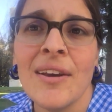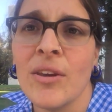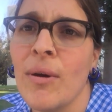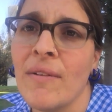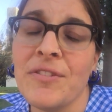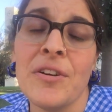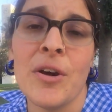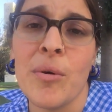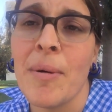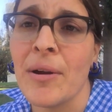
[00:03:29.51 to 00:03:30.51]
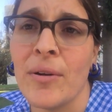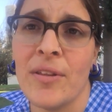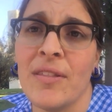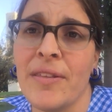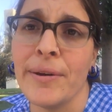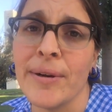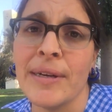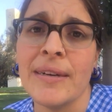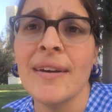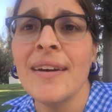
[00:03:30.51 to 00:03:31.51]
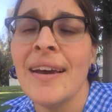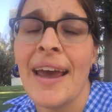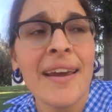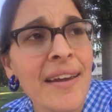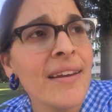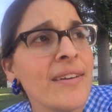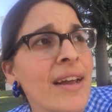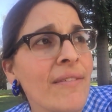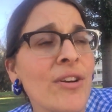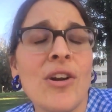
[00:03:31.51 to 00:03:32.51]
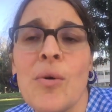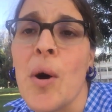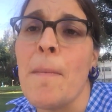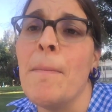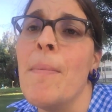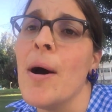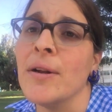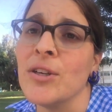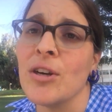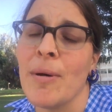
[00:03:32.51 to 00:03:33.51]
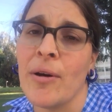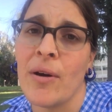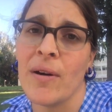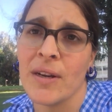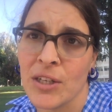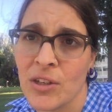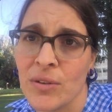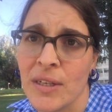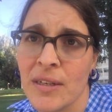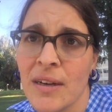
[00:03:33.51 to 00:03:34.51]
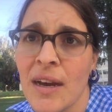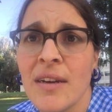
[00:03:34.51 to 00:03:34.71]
You have to know about all the theory, and you have to know a bunch about art history.